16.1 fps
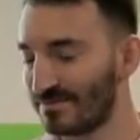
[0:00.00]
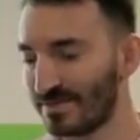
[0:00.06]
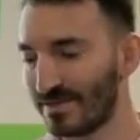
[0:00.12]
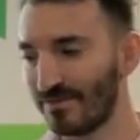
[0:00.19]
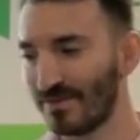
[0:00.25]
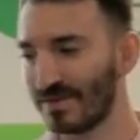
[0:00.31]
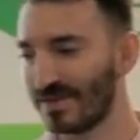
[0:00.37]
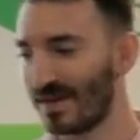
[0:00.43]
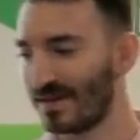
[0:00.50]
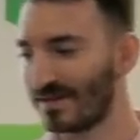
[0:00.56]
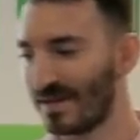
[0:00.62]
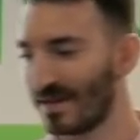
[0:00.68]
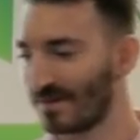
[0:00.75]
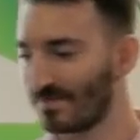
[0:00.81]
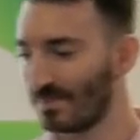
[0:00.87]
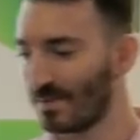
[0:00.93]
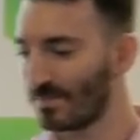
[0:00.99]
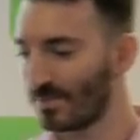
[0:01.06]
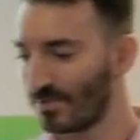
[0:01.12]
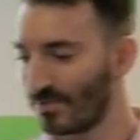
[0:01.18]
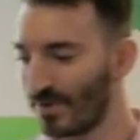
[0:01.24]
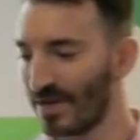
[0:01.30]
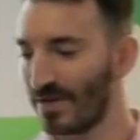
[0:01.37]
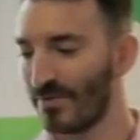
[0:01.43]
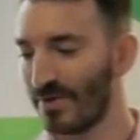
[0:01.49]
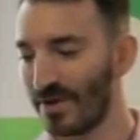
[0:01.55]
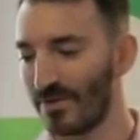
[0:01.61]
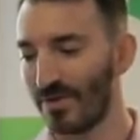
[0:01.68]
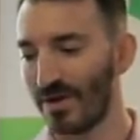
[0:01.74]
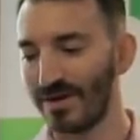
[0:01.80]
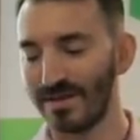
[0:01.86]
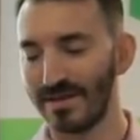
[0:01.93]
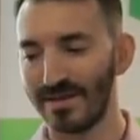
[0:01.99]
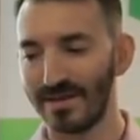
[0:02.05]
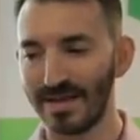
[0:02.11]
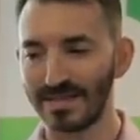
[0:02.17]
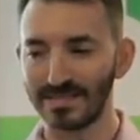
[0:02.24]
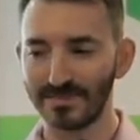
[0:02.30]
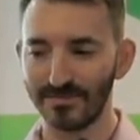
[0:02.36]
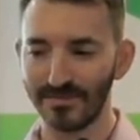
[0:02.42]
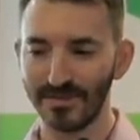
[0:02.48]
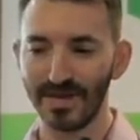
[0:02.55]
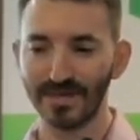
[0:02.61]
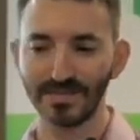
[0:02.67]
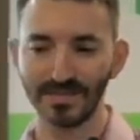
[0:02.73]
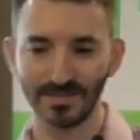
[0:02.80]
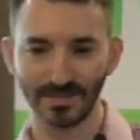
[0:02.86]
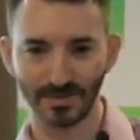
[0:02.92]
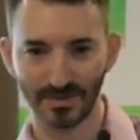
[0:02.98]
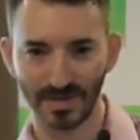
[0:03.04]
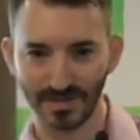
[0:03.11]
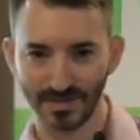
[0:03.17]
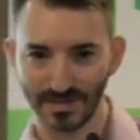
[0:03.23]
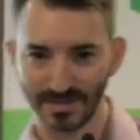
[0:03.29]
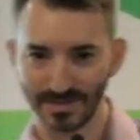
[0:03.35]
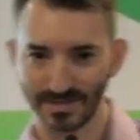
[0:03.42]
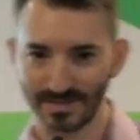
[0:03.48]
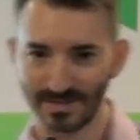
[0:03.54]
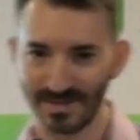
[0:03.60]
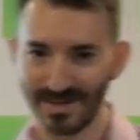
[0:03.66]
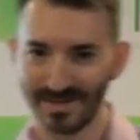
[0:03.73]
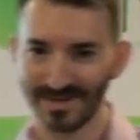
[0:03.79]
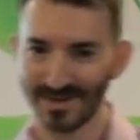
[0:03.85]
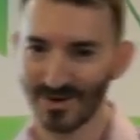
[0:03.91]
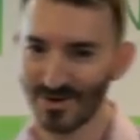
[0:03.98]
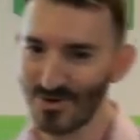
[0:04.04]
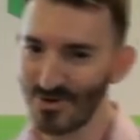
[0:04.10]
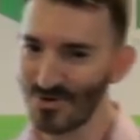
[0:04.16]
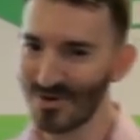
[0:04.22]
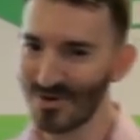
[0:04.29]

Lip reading: something that like people really wanted, and that's Fiat integrations. Like, who